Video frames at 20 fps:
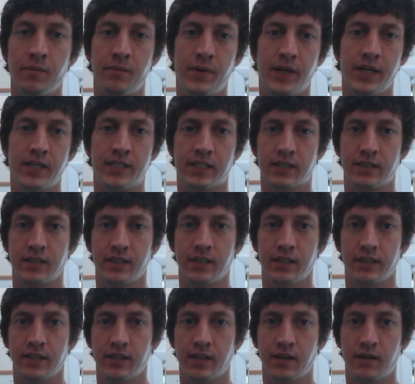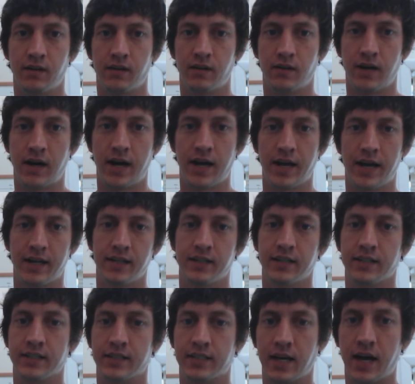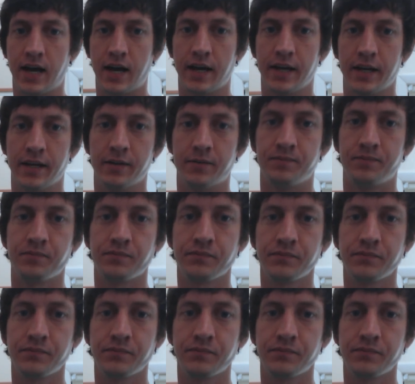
basically, you know, I had to decide,